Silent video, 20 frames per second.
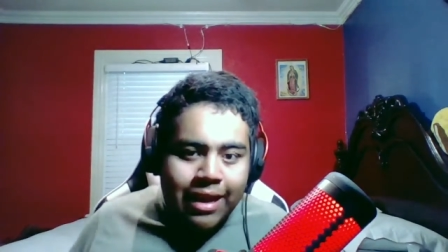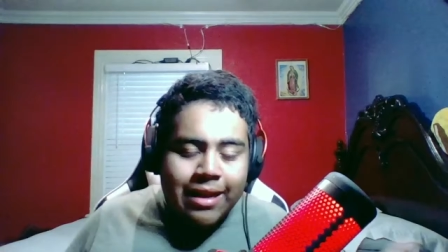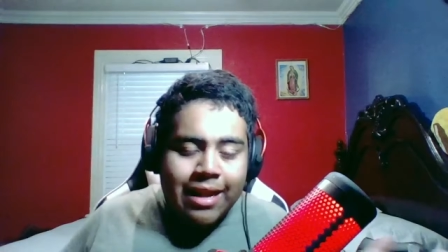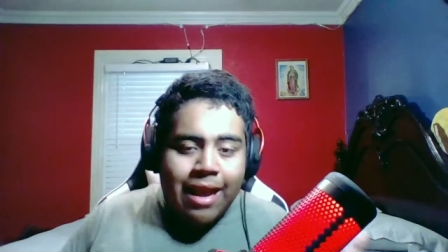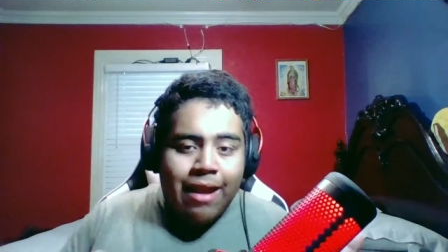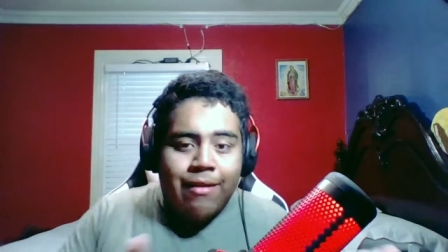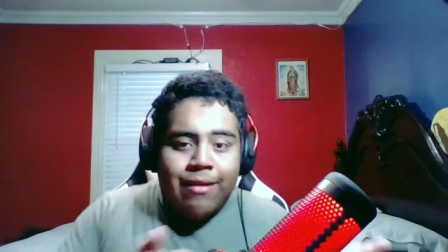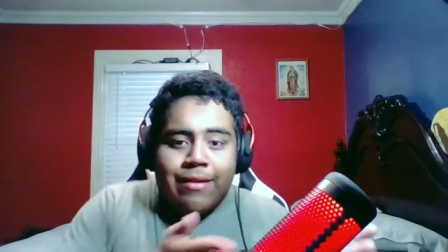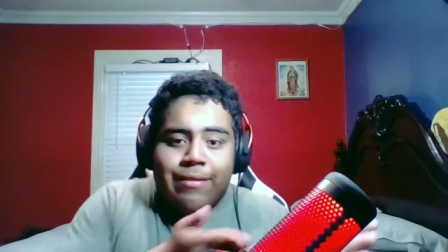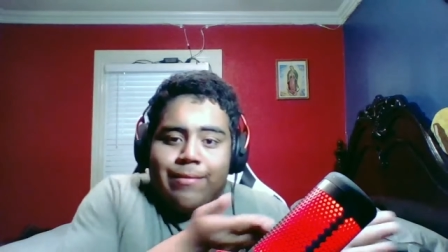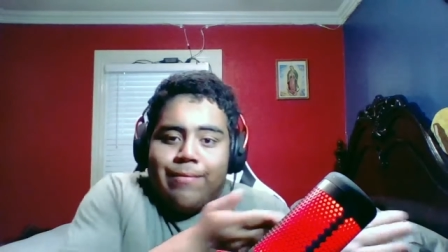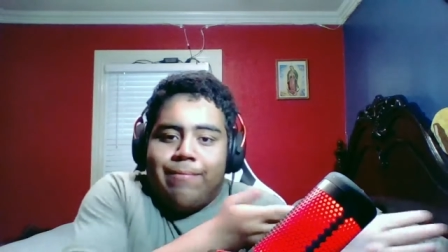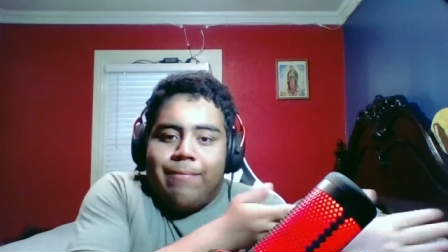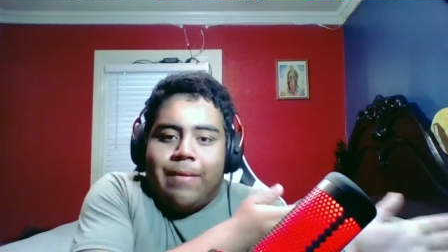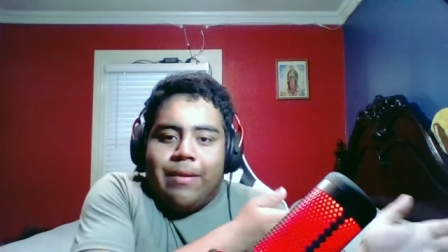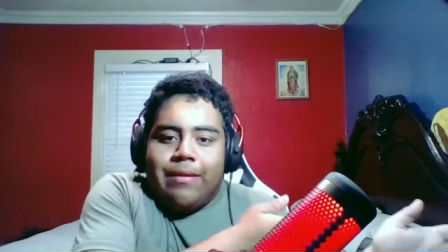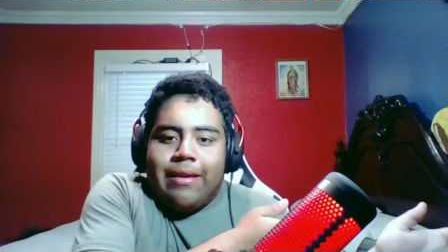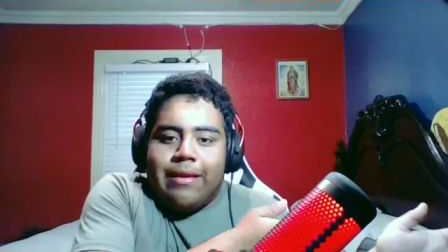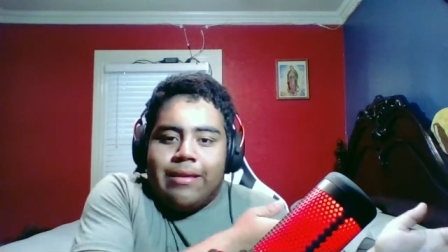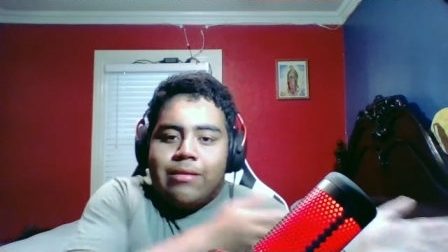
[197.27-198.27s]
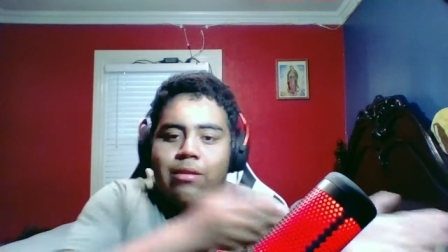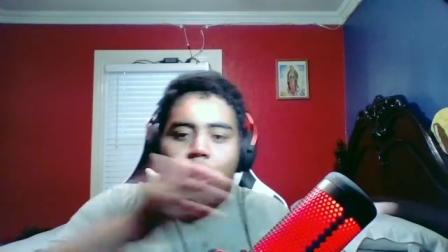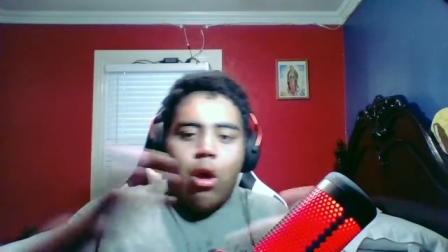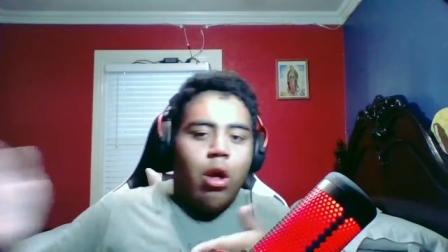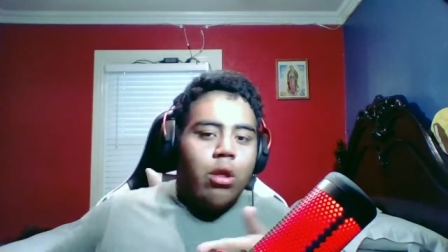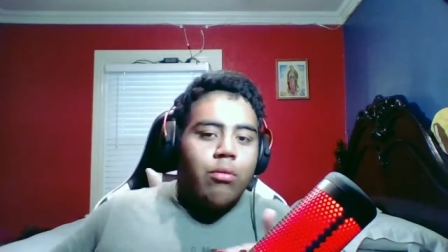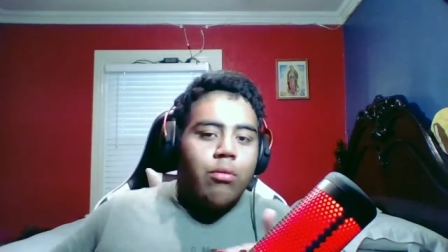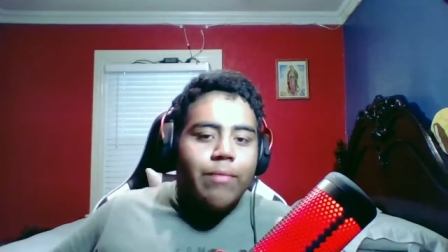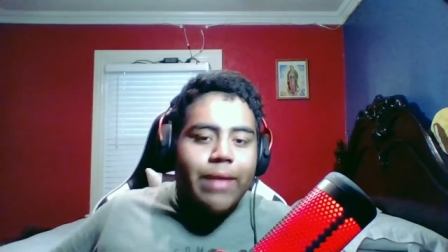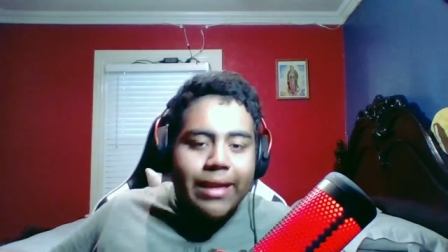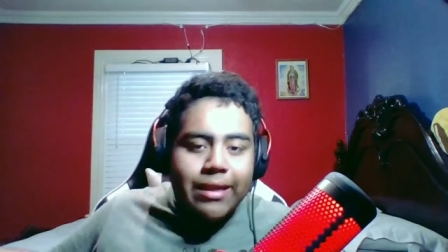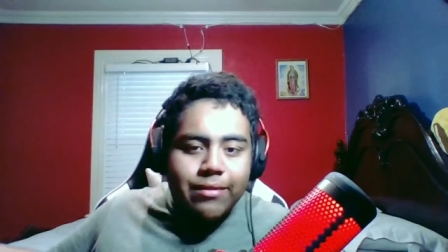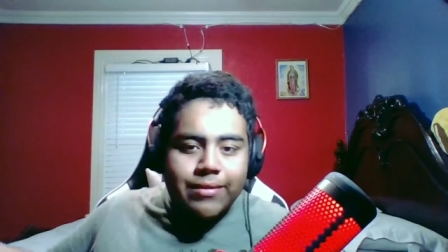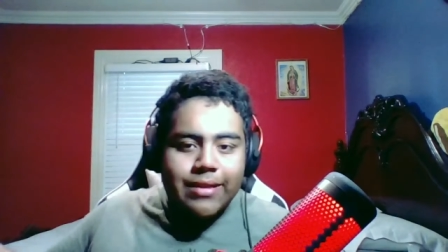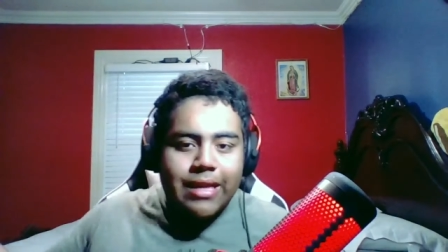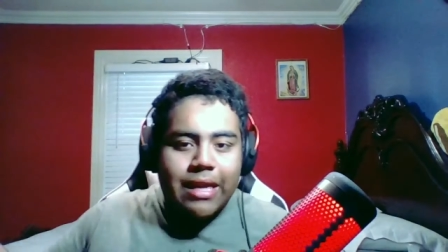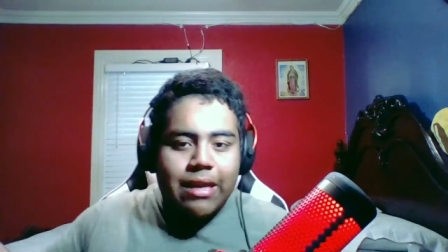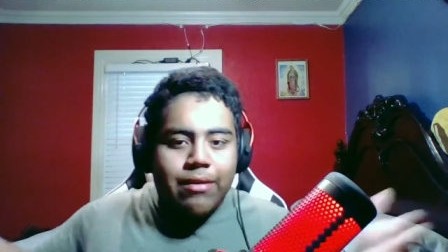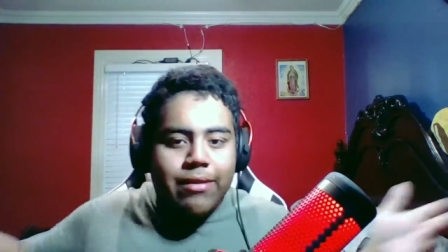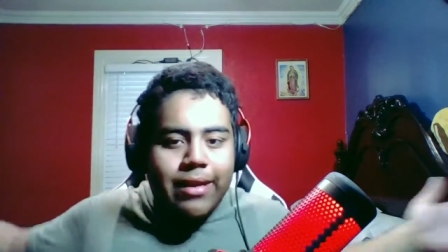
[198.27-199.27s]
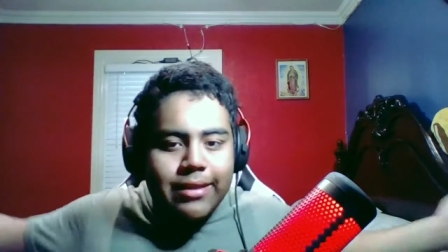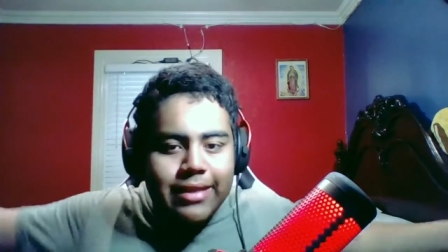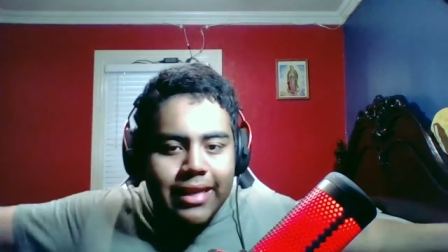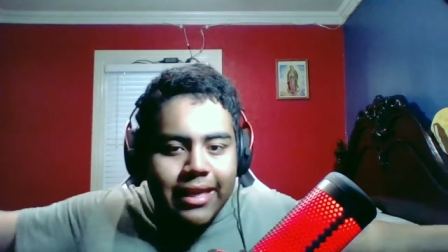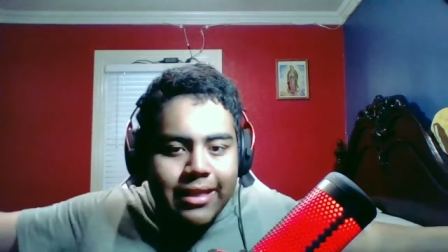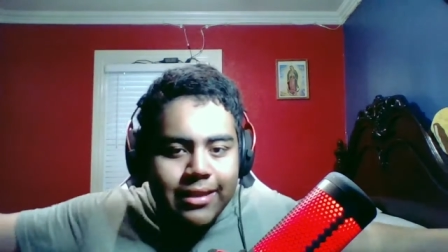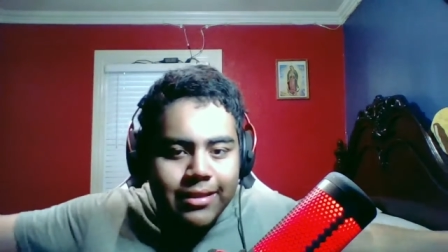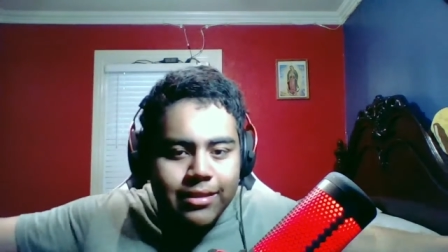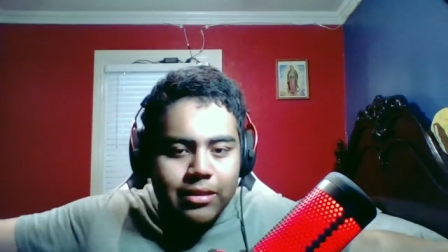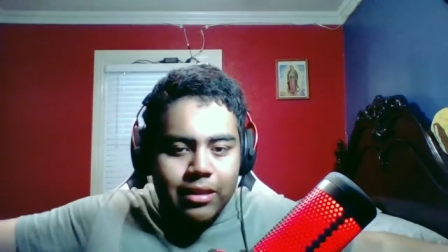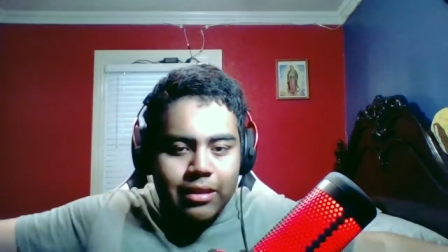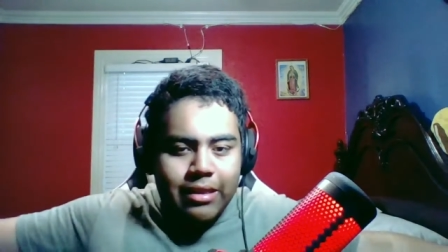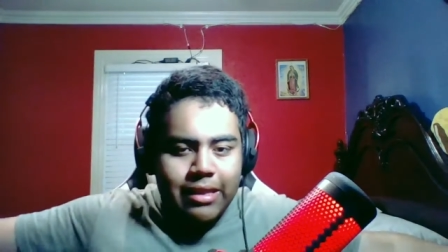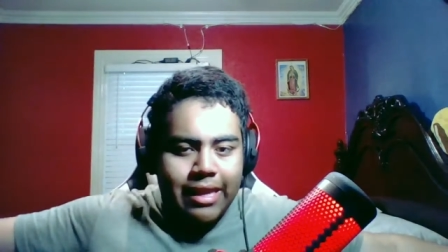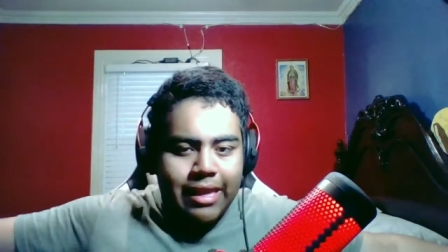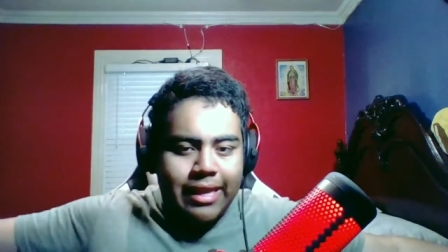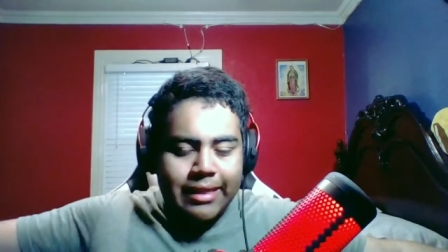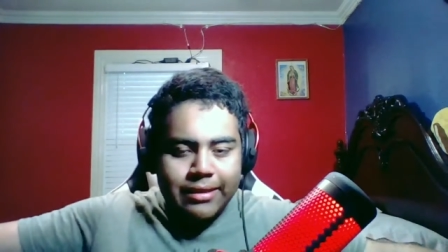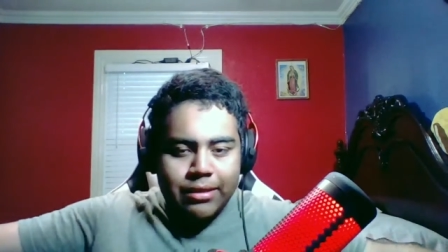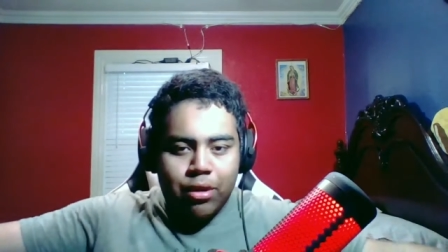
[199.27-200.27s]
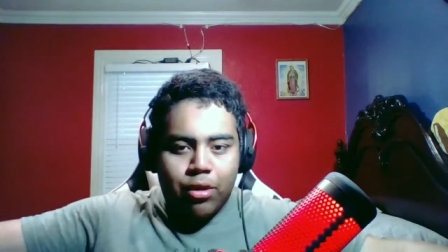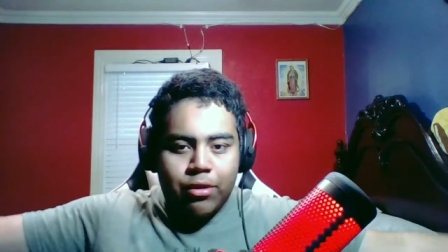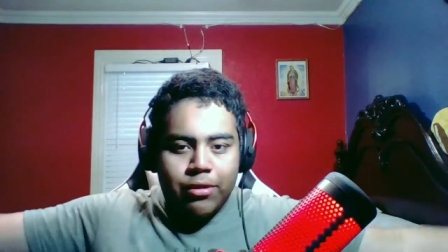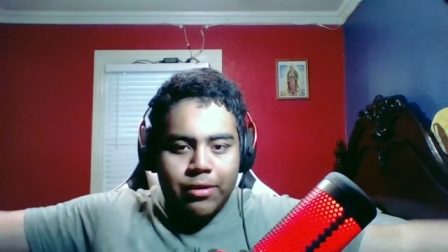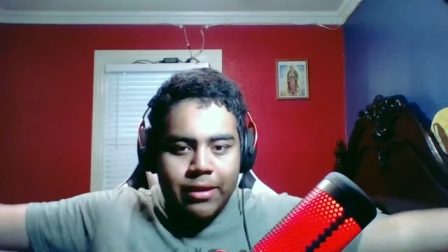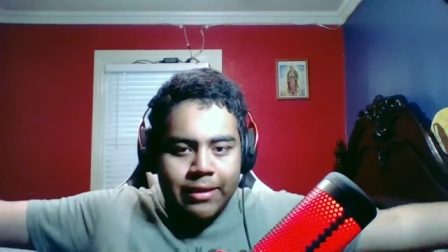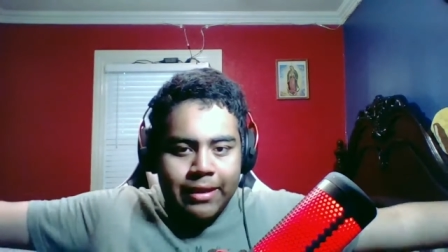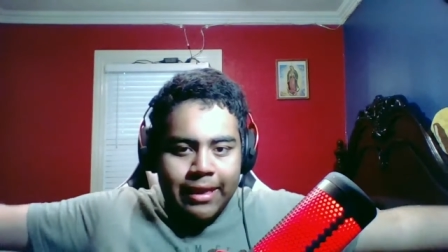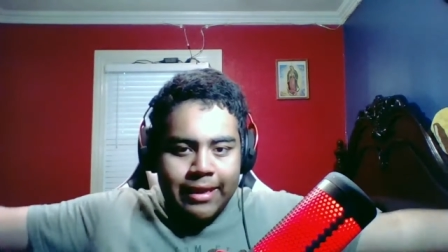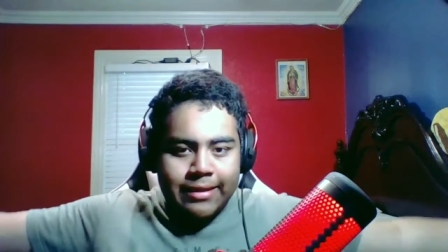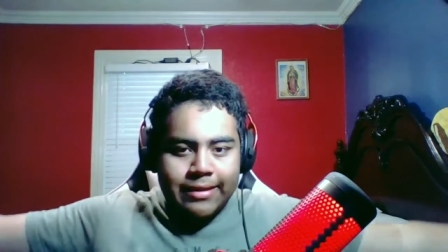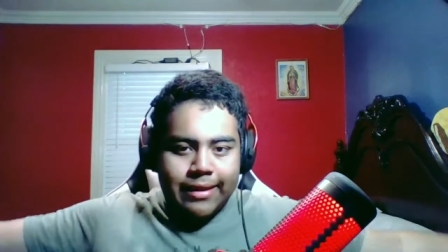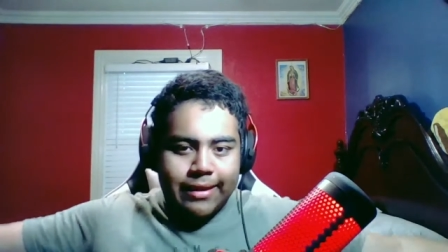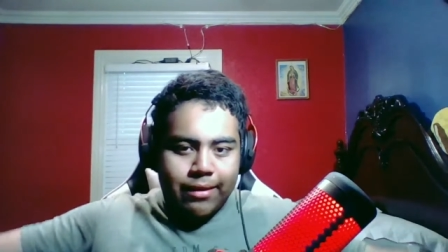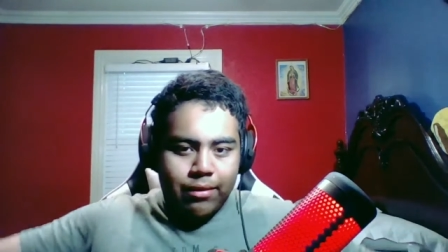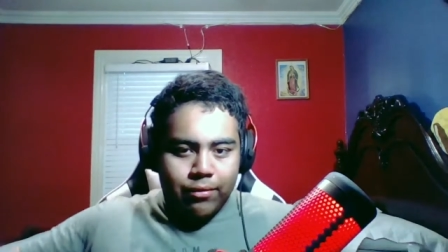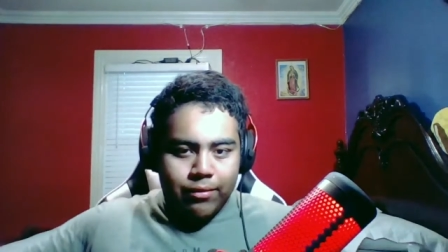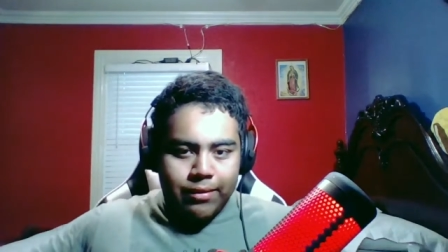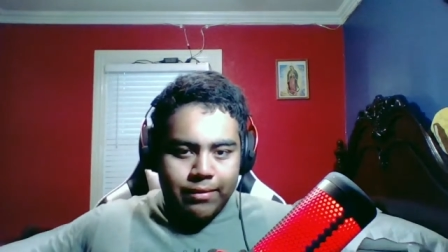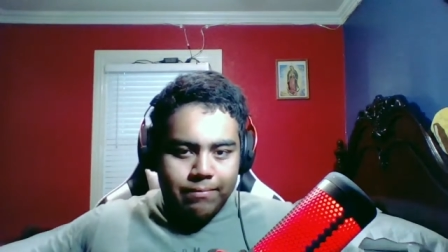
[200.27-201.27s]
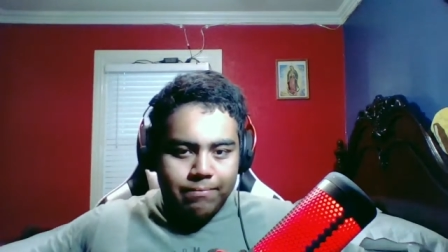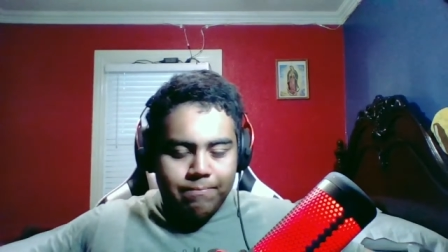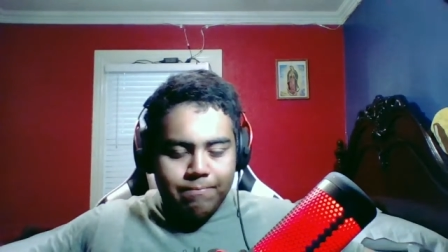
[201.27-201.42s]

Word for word: Now if Mondays all the way through Saturdays and Sundays are the days I can like,